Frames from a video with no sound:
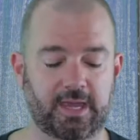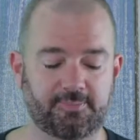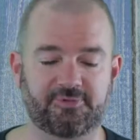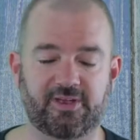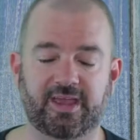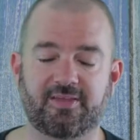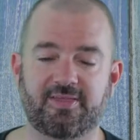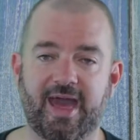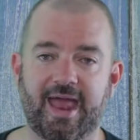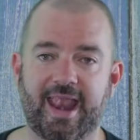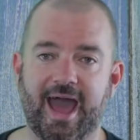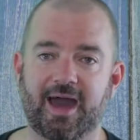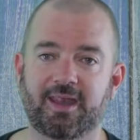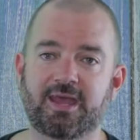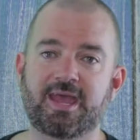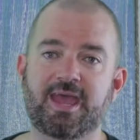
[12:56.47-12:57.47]
checking that
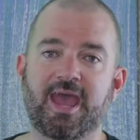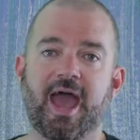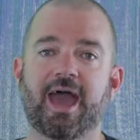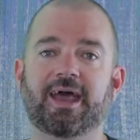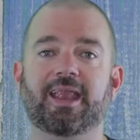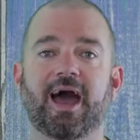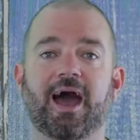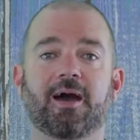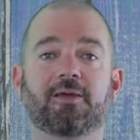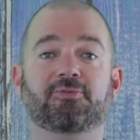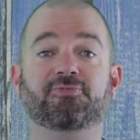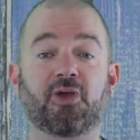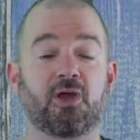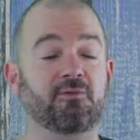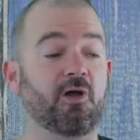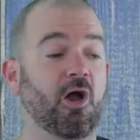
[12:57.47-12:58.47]
out. And
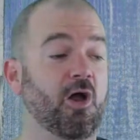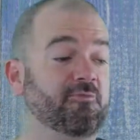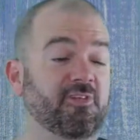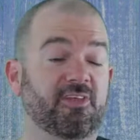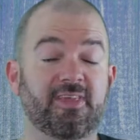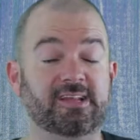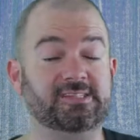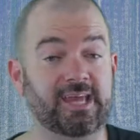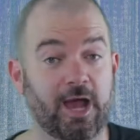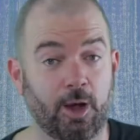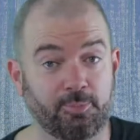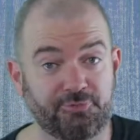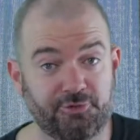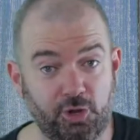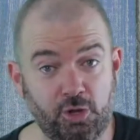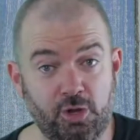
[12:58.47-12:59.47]
hopefully that's
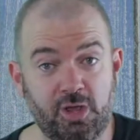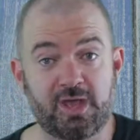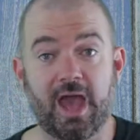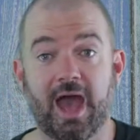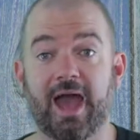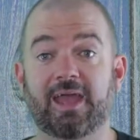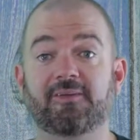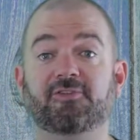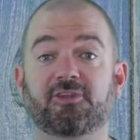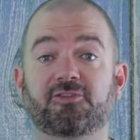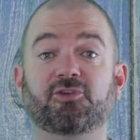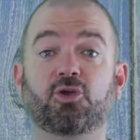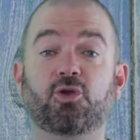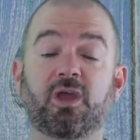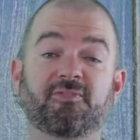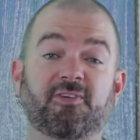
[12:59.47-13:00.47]
helped you.
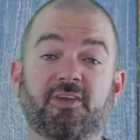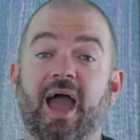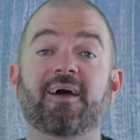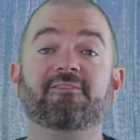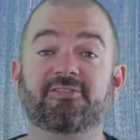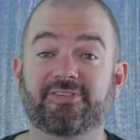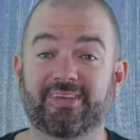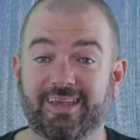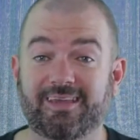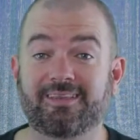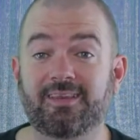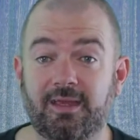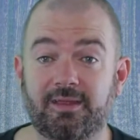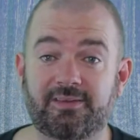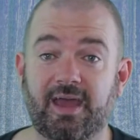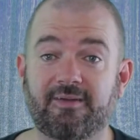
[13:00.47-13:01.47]
If you have
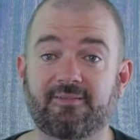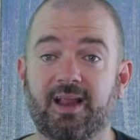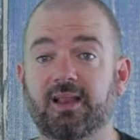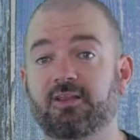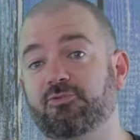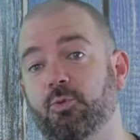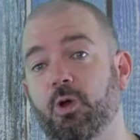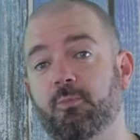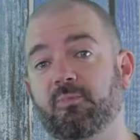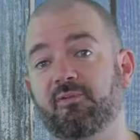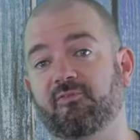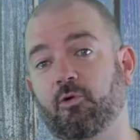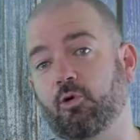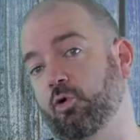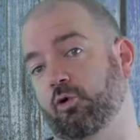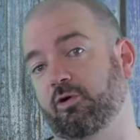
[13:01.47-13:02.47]
seen David Allen's work
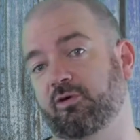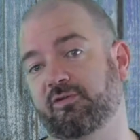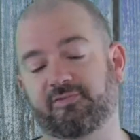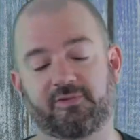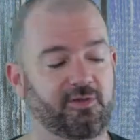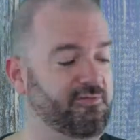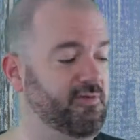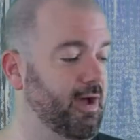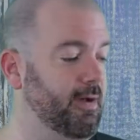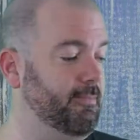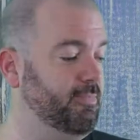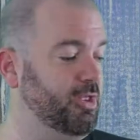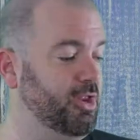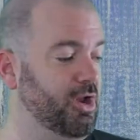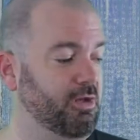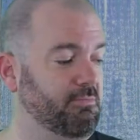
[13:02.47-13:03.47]
before, or if you've,
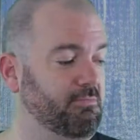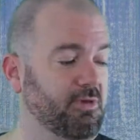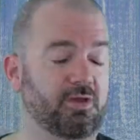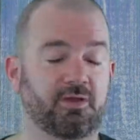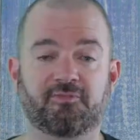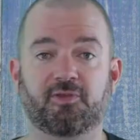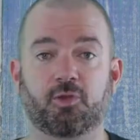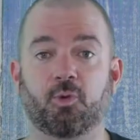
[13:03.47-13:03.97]
if